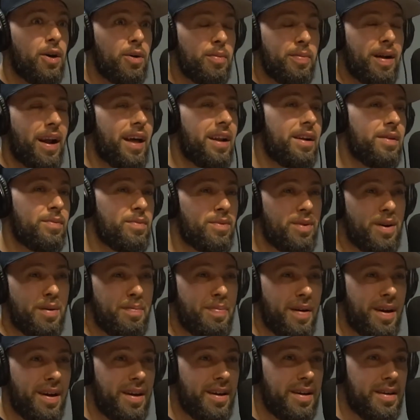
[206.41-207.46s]
I know, but I didn't
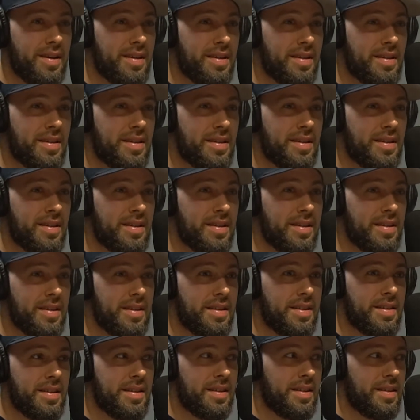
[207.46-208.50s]
want to pay.
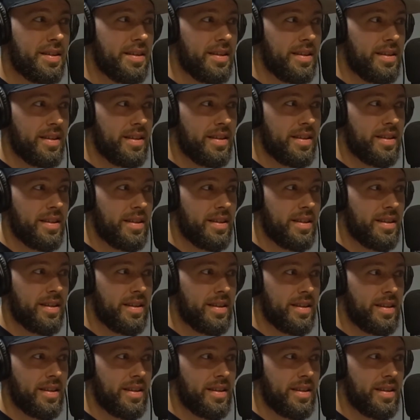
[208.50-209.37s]
So you said, I'm going